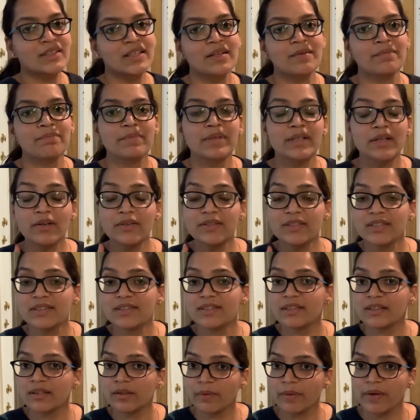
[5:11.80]
Because it's a
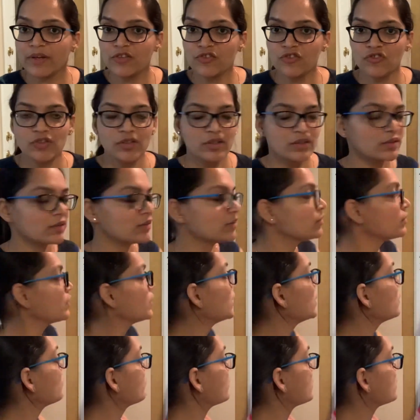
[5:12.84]
question, it
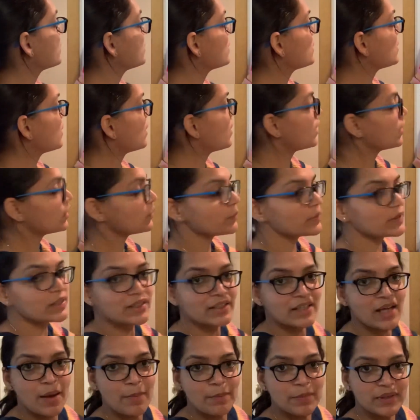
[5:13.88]
will start with a
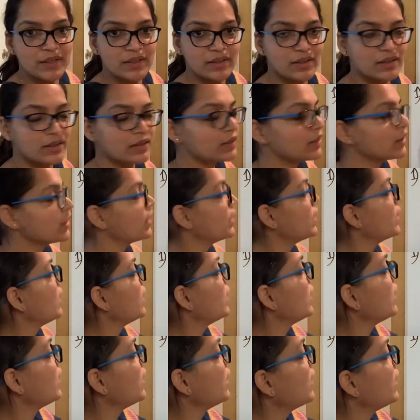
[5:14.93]
capital
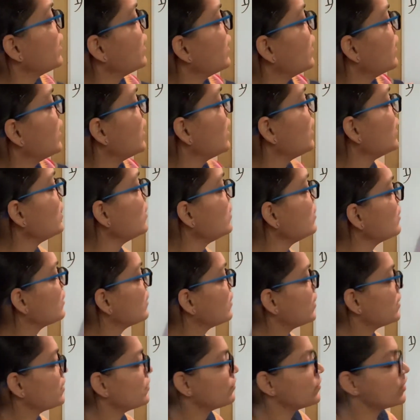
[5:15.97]
and
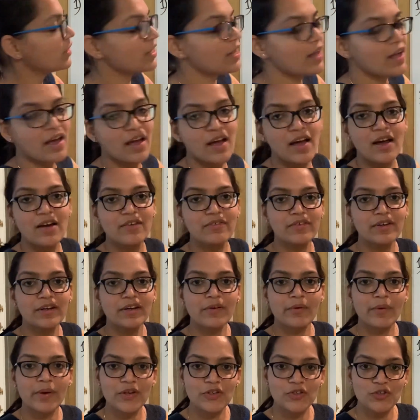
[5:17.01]
it will have a
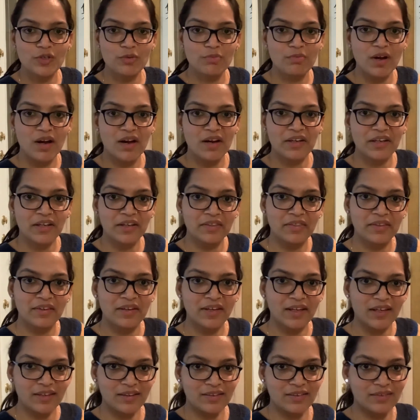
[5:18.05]
question mark in the
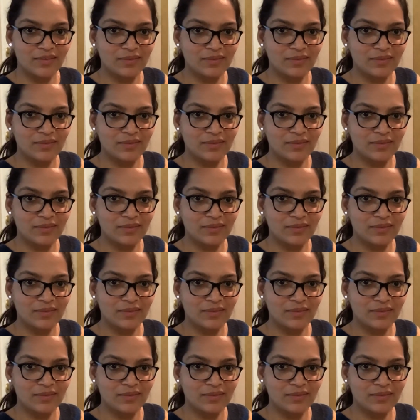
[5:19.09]
end.